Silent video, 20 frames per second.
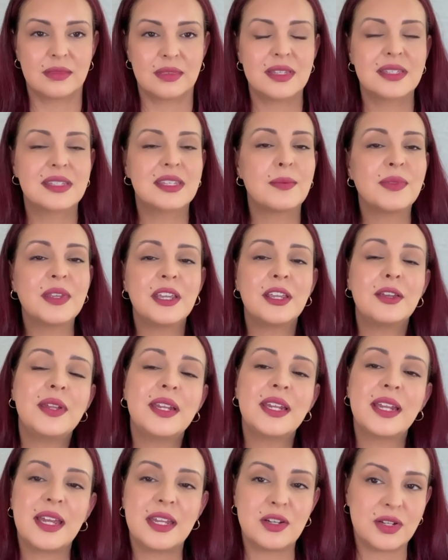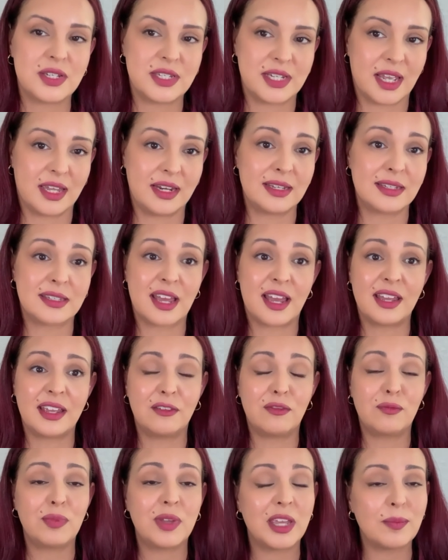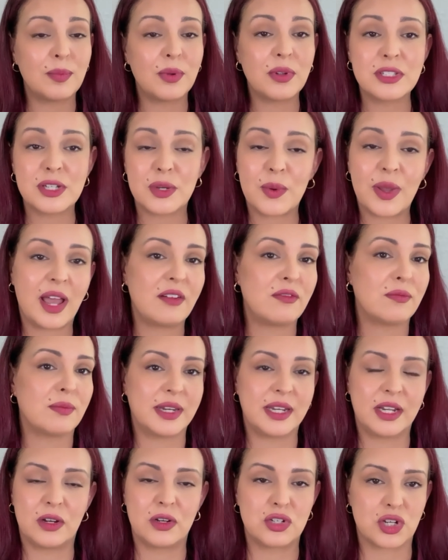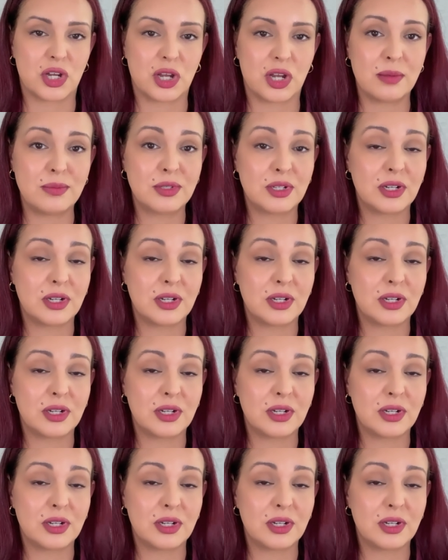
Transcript: Something you need to understand is that if people don't have money or jobs,